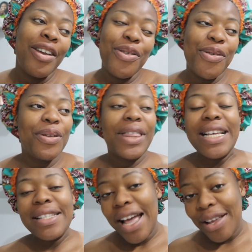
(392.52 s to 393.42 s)
you know,
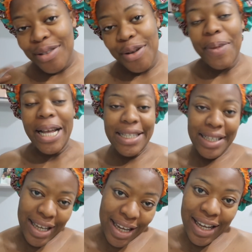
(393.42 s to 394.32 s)
things I use on my
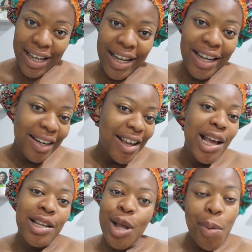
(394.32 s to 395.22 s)
skin.
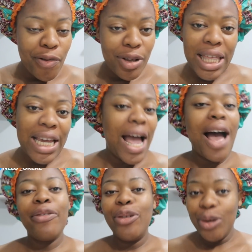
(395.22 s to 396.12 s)
Some of you think I
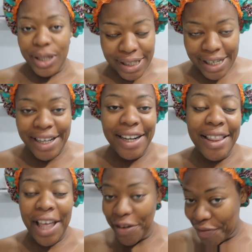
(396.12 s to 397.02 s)
have good
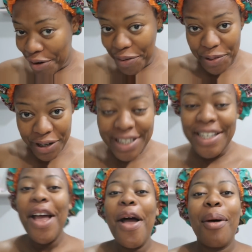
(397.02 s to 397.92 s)
skin. Thank you very
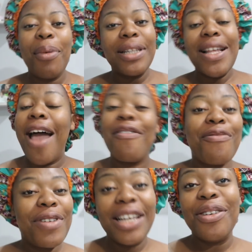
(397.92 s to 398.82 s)
much. But I
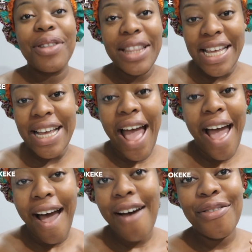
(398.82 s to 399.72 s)
really don't think I
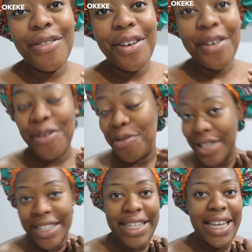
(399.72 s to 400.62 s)
have
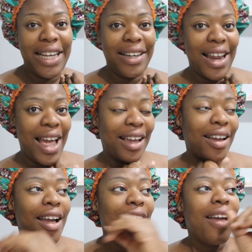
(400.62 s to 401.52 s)
good skin.
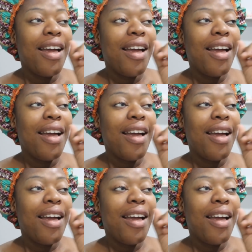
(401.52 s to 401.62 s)
Like,